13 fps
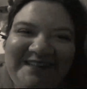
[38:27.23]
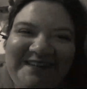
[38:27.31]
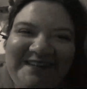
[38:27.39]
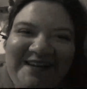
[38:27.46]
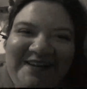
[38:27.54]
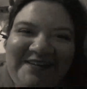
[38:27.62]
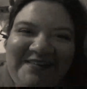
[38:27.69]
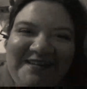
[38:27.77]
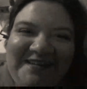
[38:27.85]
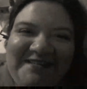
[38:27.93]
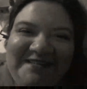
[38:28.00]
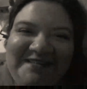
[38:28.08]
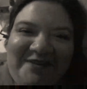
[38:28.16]
Oh,
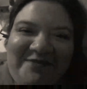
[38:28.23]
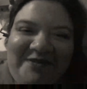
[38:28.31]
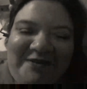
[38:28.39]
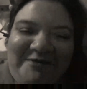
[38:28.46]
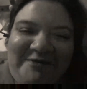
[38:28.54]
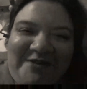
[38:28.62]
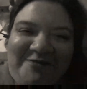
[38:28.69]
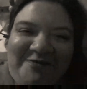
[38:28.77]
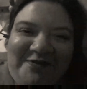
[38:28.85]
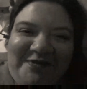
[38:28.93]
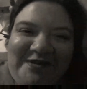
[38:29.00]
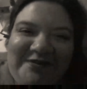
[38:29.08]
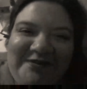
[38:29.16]
thanks, Debbie. I'm glad my
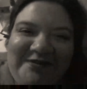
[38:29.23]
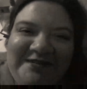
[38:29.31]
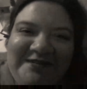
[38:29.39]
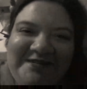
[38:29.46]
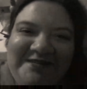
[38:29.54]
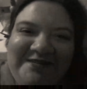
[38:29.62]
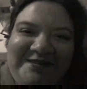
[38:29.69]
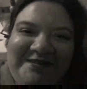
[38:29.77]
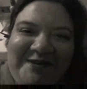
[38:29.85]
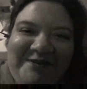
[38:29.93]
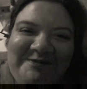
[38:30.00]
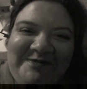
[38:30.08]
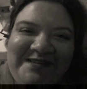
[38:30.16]
videos can cheer you up.